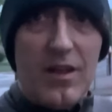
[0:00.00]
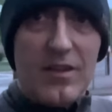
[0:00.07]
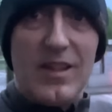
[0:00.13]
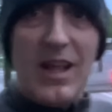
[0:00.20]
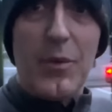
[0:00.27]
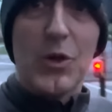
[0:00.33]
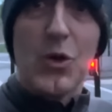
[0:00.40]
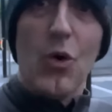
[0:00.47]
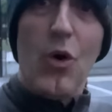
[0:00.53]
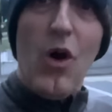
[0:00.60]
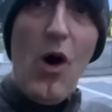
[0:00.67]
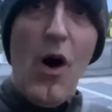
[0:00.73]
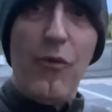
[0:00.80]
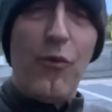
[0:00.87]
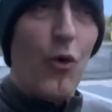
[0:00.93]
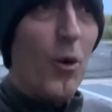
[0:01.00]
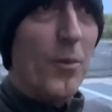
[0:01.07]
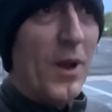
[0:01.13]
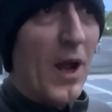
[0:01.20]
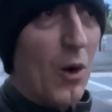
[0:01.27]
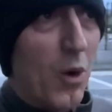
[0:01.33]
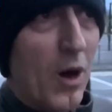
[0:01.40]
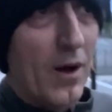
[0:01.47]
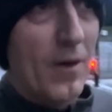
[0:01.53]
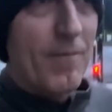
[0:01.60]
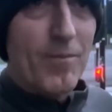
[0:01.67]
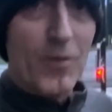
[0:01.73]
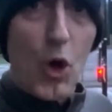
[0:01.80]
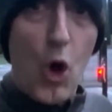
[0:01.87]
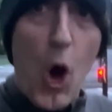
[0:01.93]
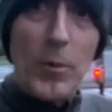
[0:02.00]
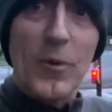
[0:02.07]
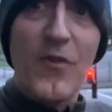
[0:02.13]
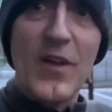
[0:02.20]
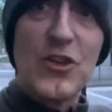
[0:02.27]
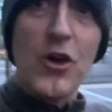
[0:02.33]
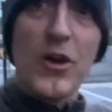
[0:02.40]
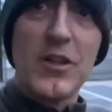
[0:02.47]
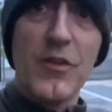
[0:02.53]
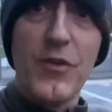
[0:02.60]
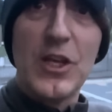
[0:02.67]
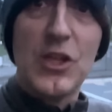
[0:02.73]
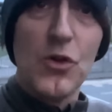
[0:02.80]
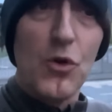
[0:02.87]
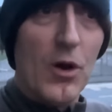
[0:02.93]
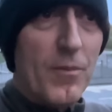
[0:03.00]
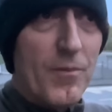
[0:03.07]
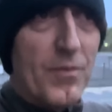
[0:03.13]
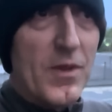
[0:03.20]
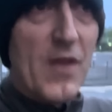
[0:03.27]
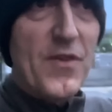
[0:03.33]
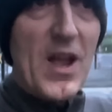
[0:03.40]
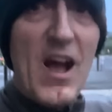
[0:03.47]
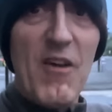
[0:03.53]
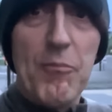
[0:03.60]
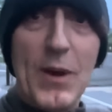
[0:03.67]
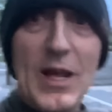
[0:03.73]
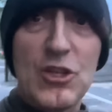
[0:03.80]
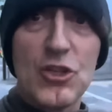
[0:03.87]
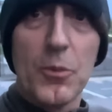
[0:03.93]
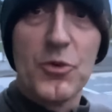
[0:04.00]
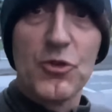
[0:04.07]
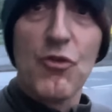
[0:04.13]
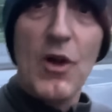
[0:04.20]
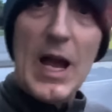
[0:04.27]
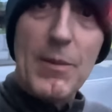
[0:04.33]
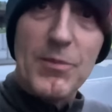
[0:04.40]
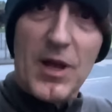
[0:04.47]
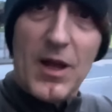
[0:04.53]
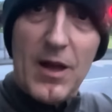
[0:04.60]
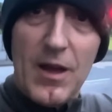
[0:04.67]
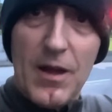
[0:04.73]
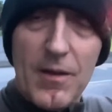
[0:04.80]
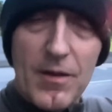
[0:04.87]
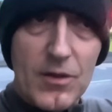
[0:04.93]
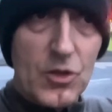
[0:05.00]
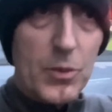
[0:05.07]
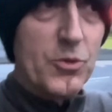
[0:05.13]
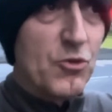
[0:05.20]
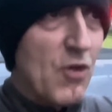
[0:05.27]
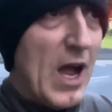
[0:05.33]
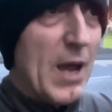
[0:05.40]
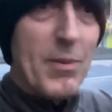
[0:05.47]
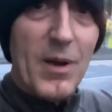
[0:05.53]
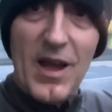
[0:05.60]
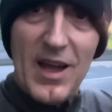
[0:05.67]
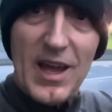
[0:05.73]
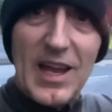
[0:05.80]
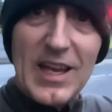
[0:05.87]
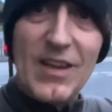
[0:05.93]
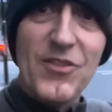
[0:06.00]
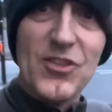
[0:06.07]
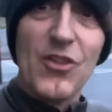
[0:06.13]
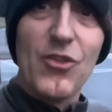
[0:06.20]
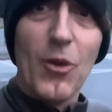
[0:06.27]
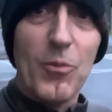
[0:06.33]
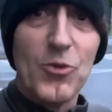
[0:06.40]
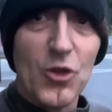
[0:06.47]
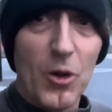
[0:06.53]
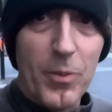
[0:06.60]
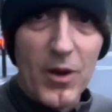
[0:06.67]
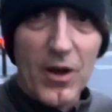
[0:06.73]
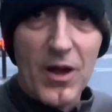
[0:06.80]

So there we go, off home now. Hope you've enjoyed the video. If you have, please subscribe. Subscribe. Give us a thumbs up.